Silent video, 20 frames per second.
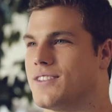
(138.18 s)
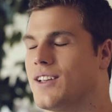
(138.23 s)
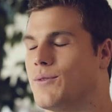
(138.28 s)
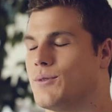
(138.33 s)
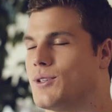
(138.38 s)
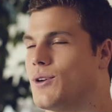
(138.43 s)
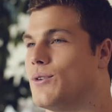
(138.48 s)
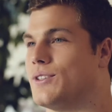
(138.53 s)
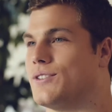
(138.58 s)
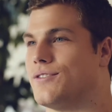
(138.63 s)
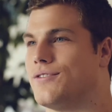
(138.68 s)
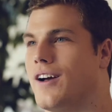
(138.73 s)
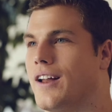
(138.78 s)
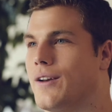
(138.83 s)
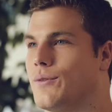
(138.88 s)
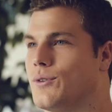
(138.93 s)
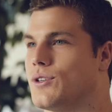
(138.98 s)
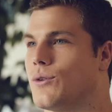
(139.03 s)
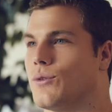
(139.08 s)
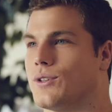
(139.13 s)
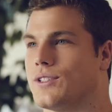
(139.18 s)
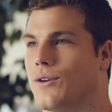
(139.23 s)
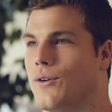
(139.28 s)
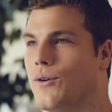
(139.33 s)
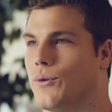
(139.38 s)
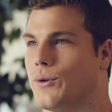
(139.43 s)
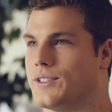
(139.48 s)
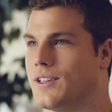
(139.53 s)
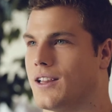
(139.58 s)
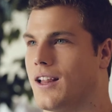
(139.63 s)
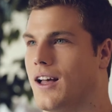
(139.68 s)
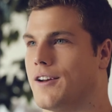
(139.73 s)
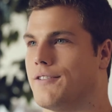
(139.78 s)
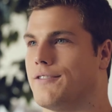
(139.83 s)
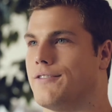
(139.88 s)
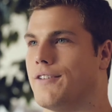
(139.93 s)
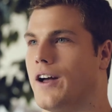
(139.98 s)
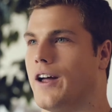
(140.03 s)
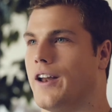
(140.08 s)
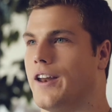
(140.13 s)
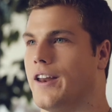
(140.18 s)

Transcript: it was always fun. It was always always a lot of fun,